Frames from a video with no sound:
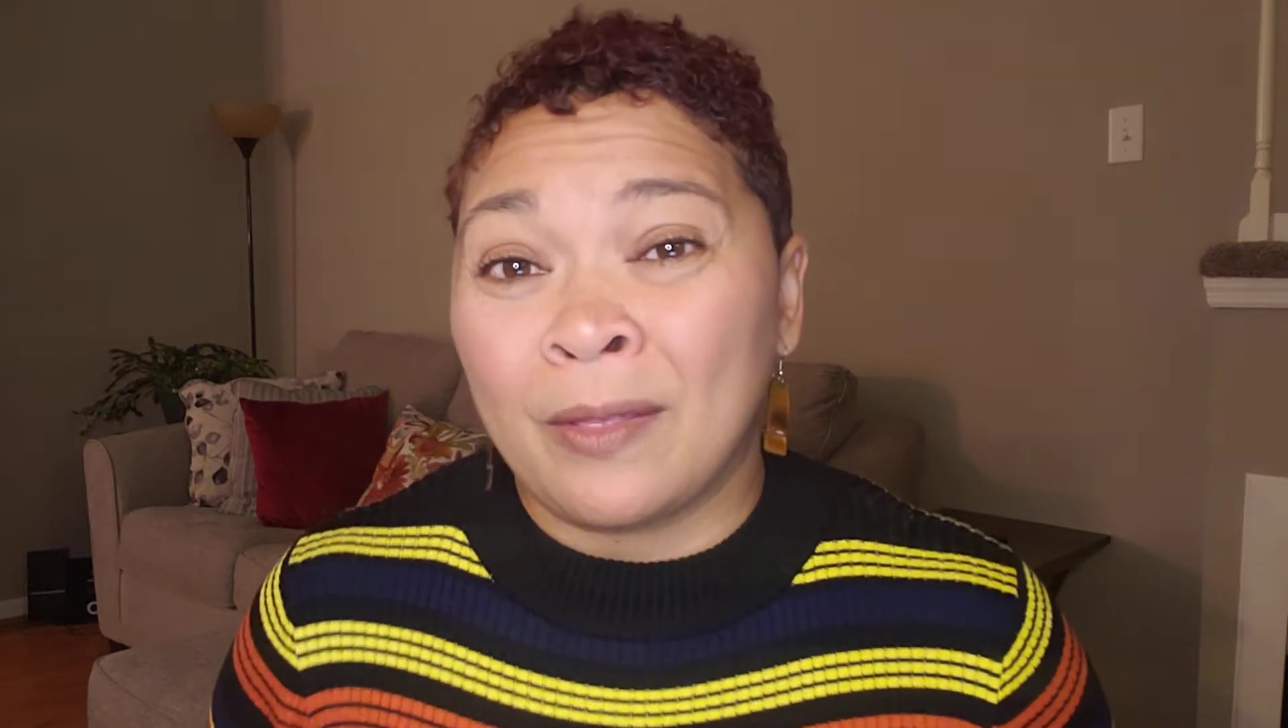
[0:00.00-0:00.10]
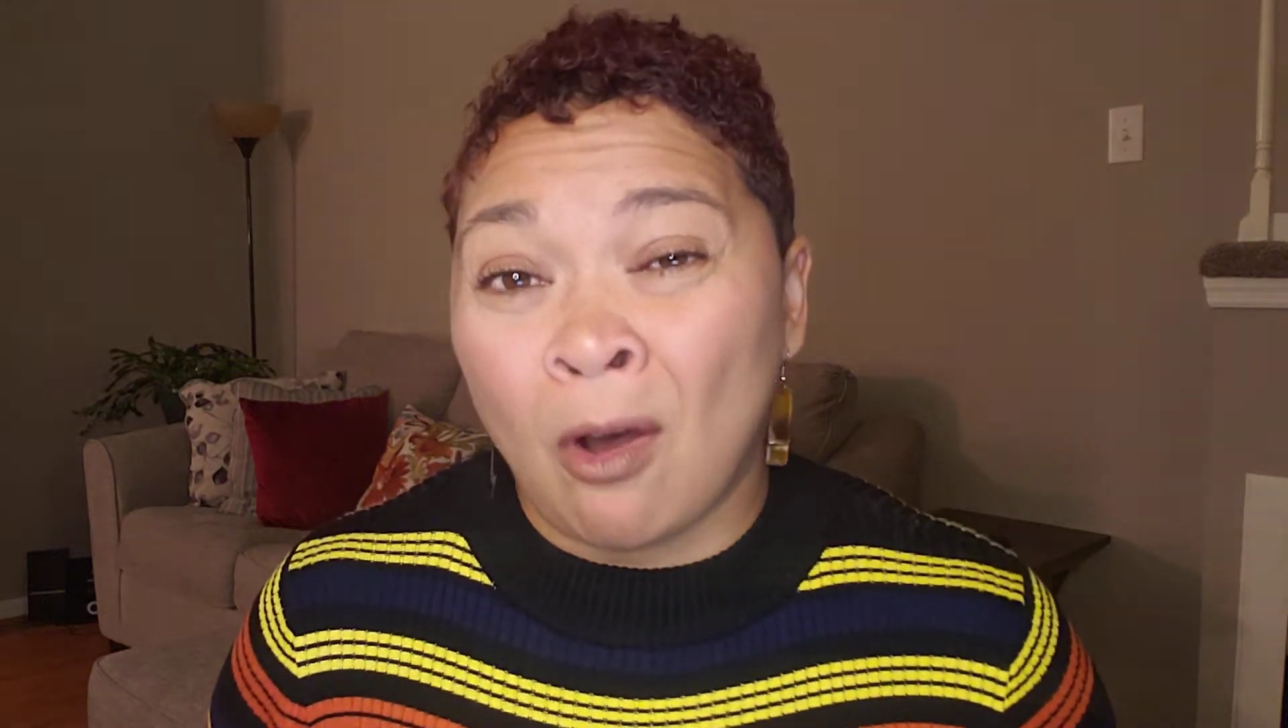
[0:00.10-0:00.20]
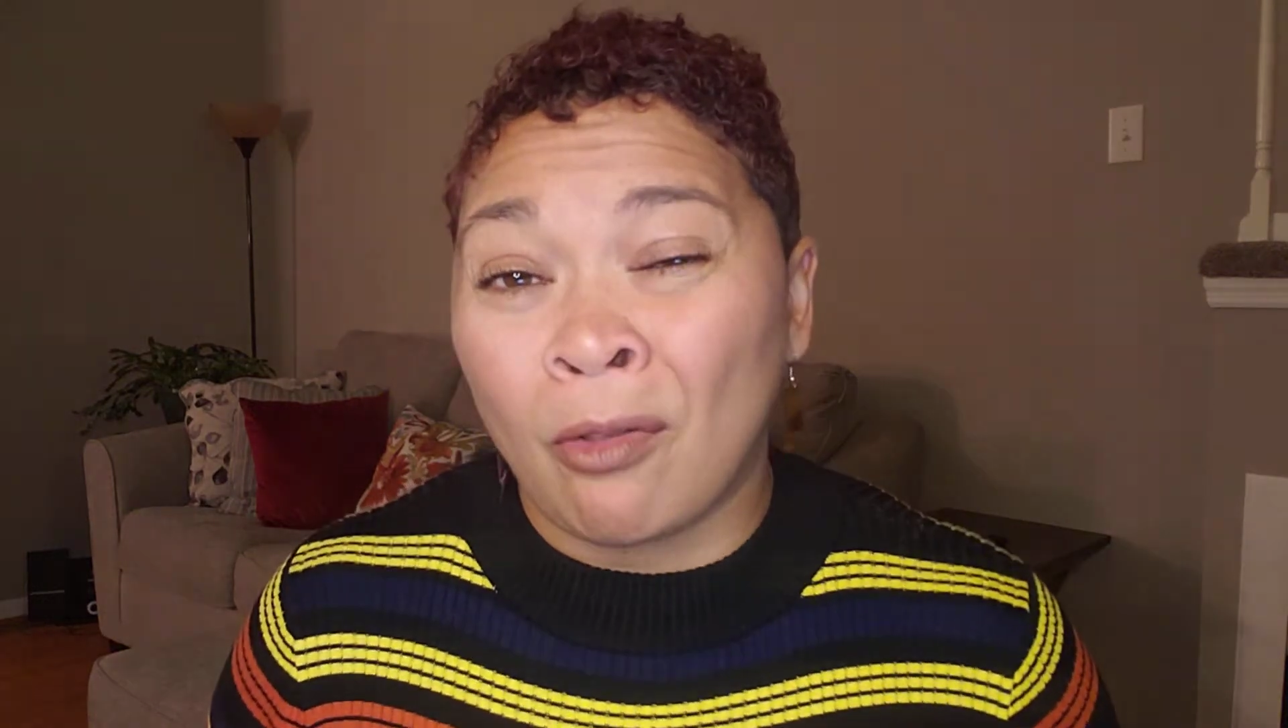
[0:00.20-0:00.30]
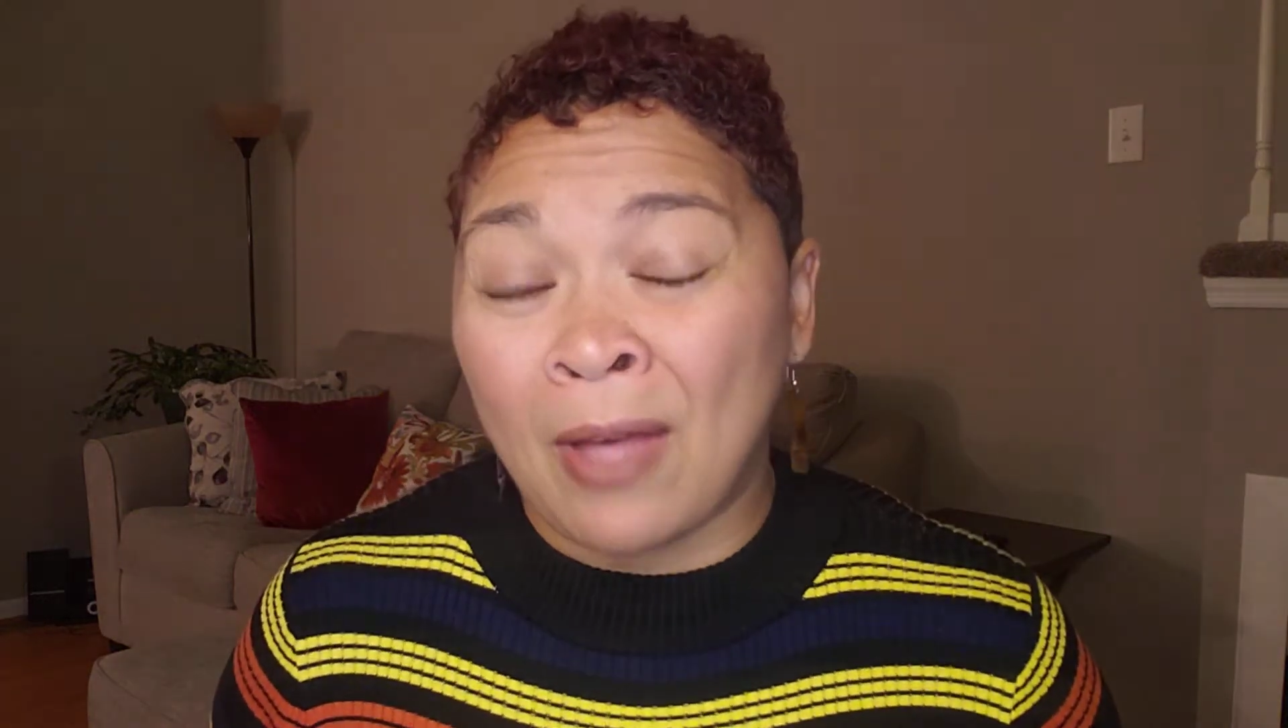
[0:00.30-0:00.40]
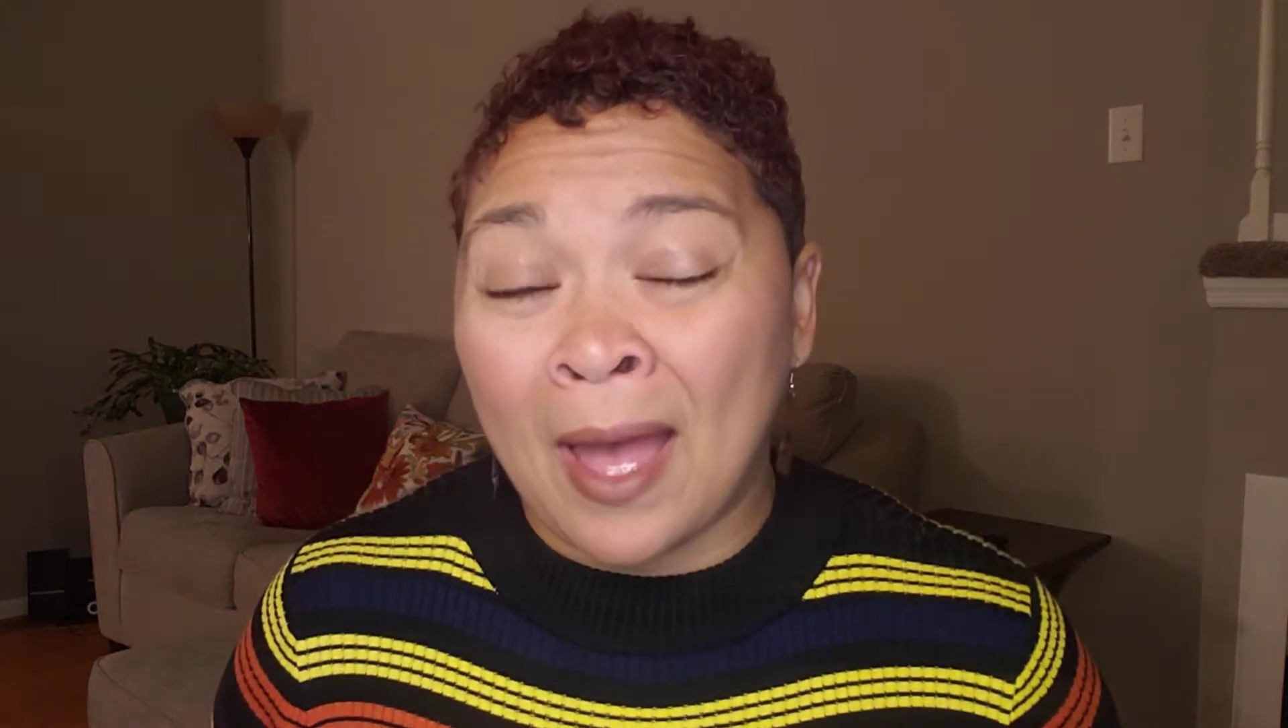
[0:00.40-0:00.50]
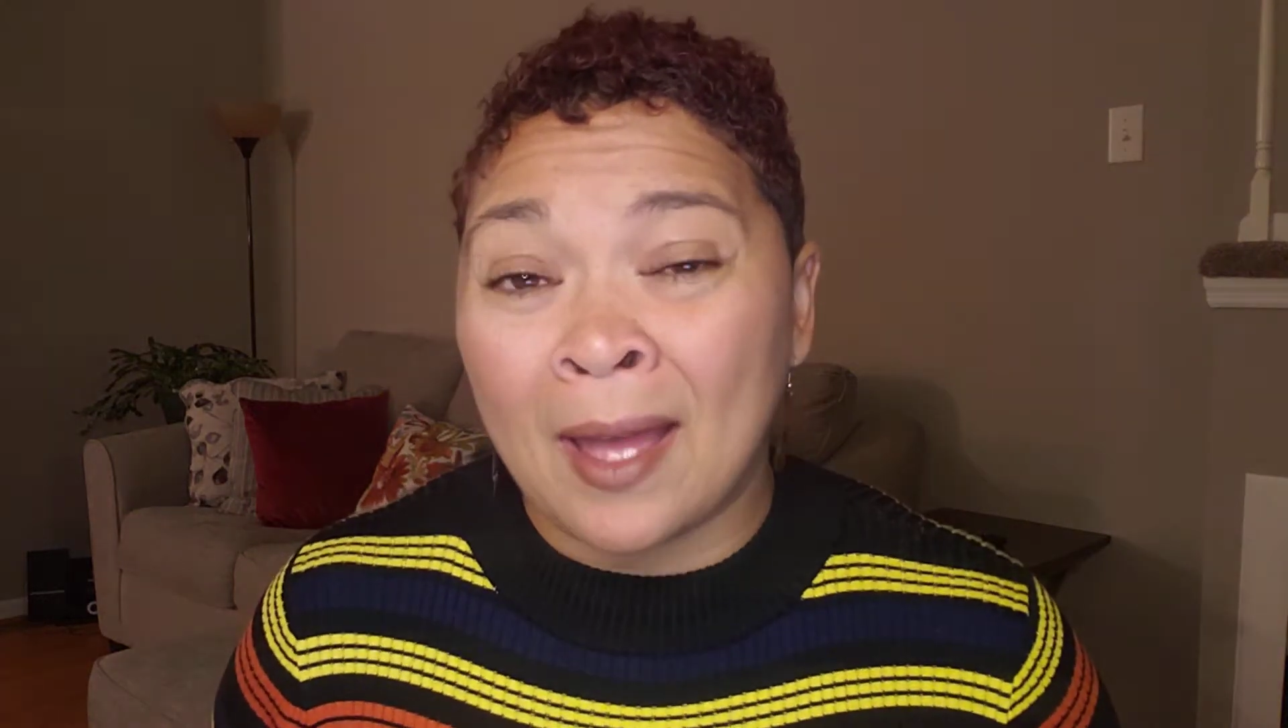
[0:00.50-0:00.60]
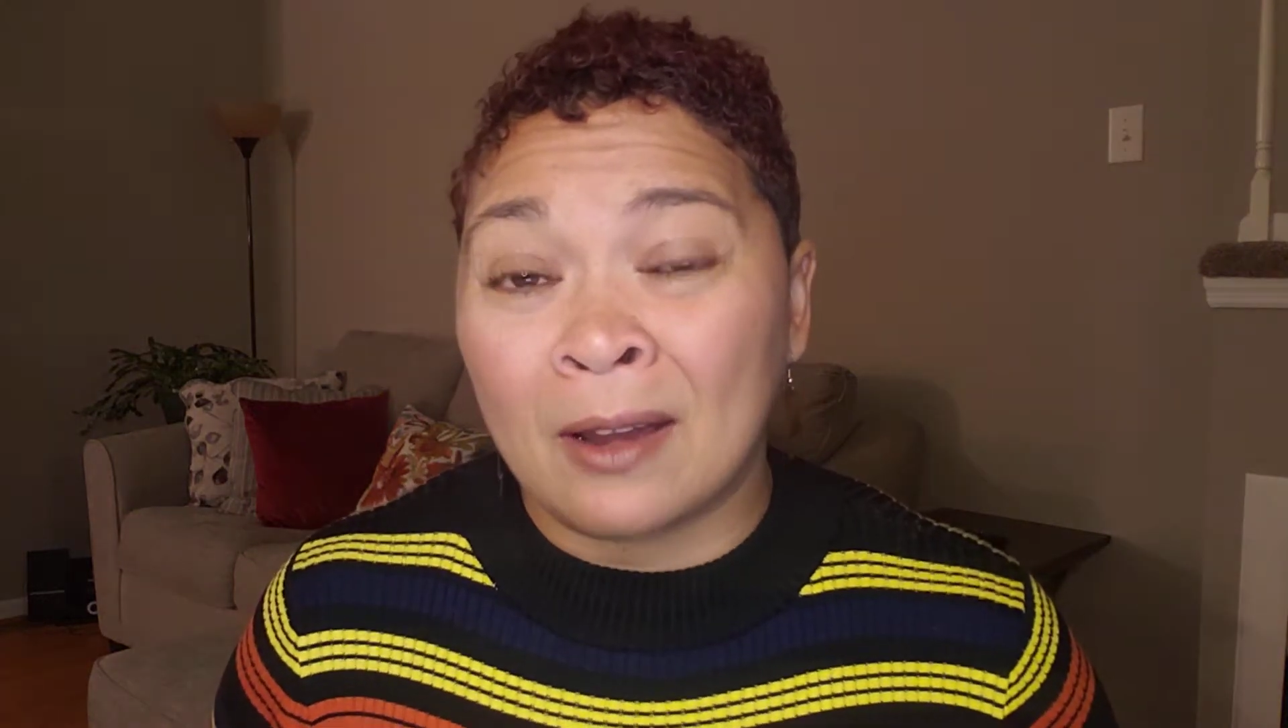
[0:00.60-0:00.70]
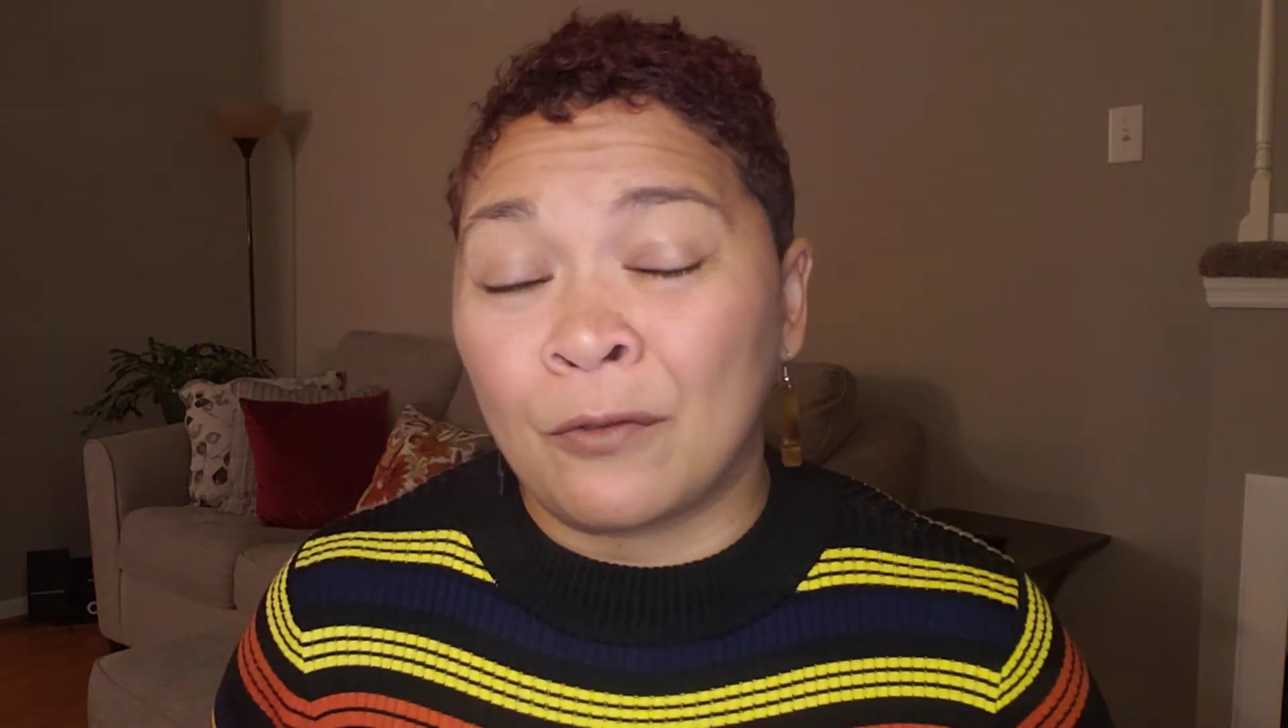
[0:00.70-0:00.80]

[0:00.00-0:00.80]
all that,